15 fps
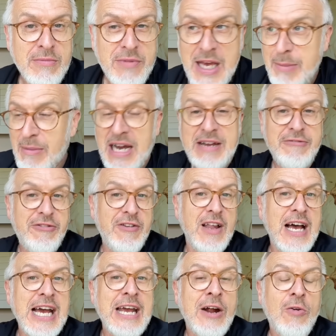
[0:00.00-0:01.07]
They might
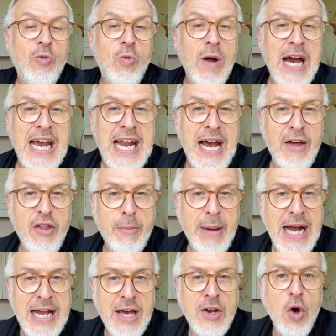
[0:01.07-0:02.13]
fly right out the
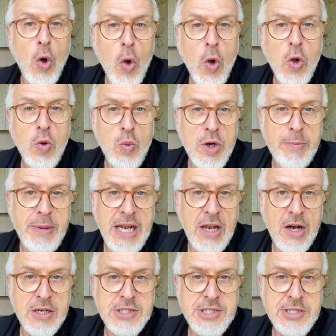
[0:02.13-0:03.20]
back and all would be
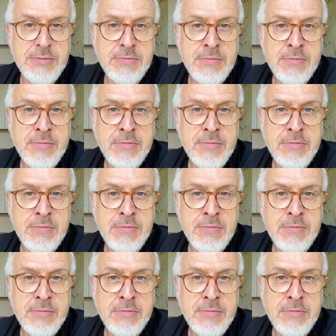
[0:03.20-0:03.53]
lost.